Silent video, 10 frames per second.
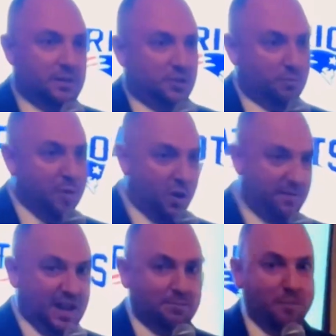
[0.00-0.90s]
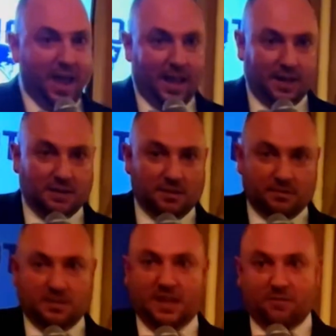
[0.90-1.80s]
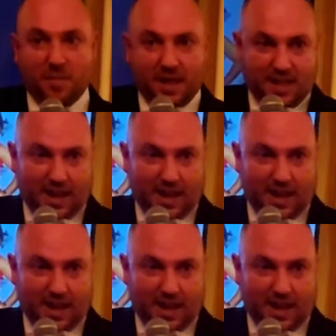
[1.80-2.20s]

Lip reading: to motivate men, give men that